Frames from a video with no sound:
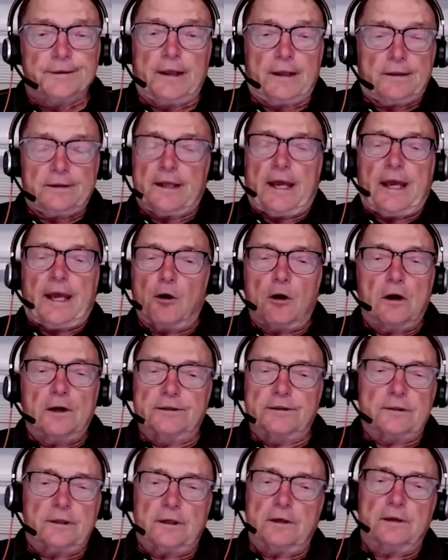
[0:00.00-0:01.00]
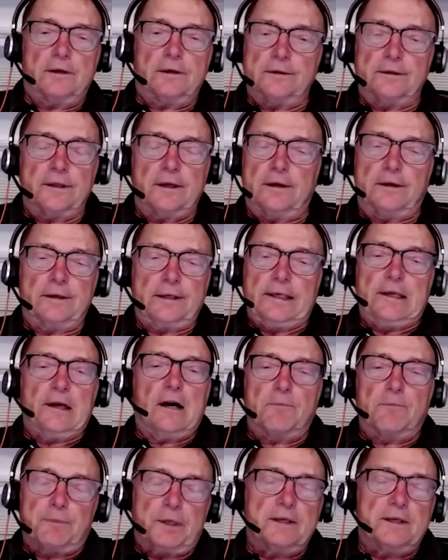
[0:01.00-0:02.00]
They aren't the
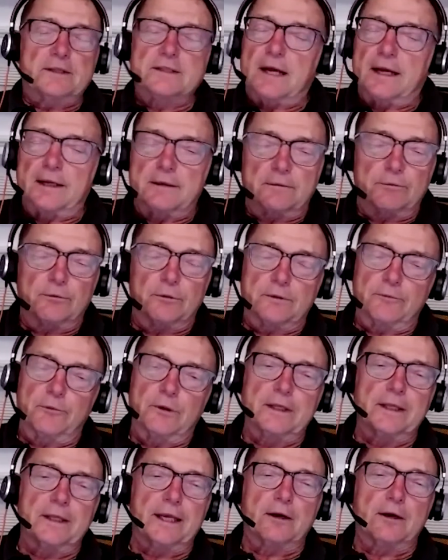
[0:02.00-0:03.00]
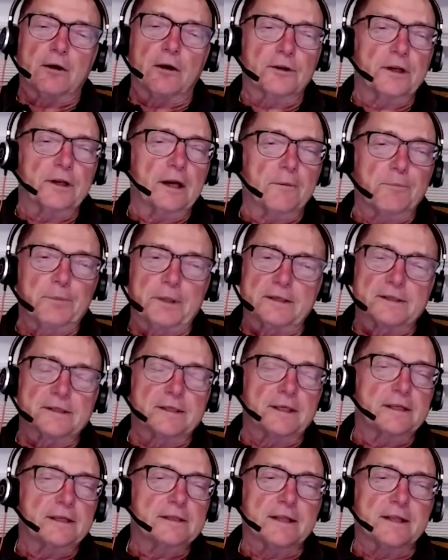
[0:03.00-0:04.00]
yuppies. What do they call yuppies
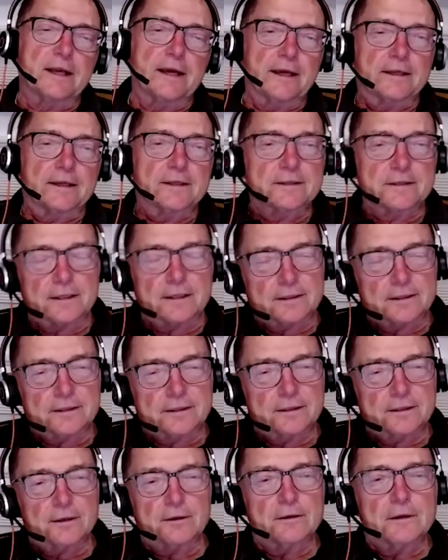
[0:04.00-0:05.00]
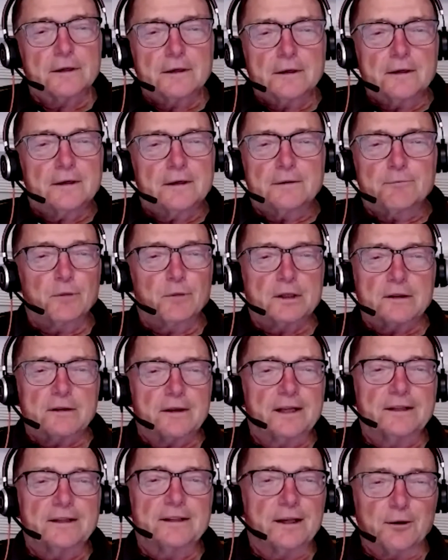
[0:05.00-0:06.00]
these days?
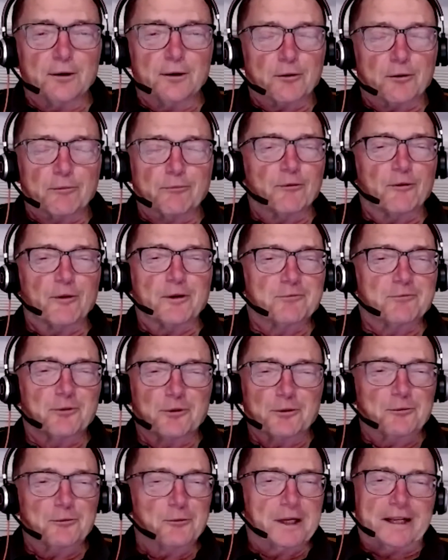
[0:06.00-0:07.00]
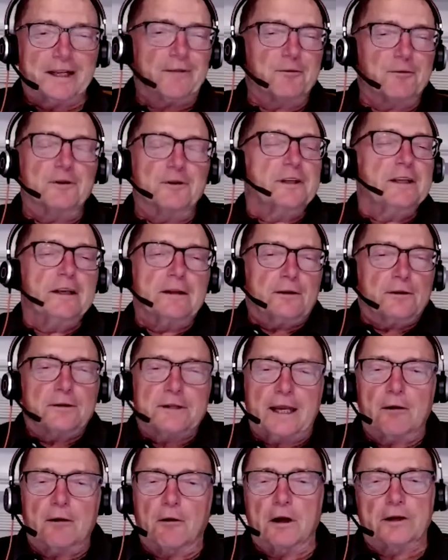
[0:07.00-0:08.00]
Millennia or whatever.
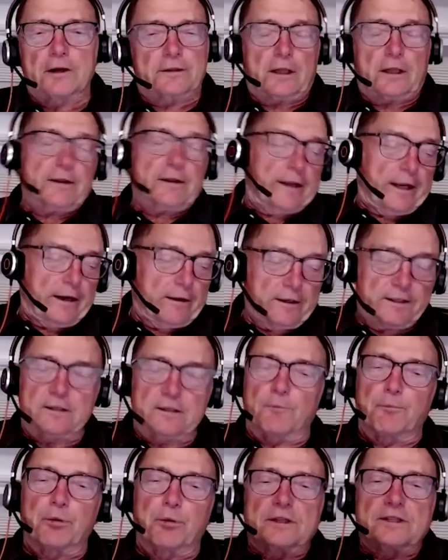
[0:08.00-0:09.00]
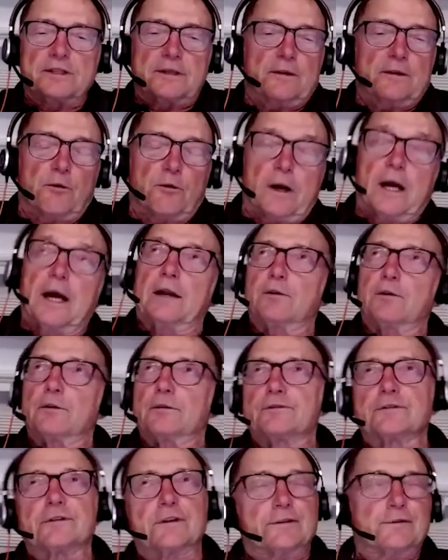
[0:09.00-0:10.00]
They aren't the Princeton grad who
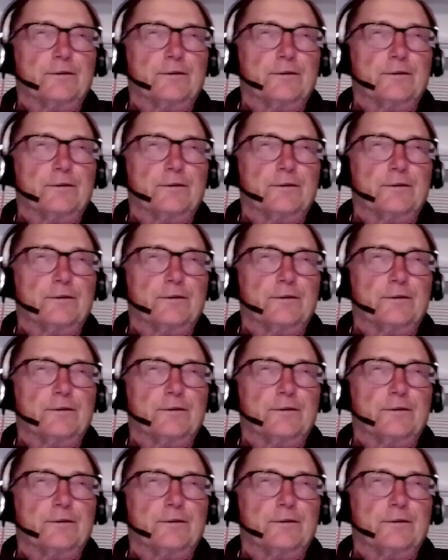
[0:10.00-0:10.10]
just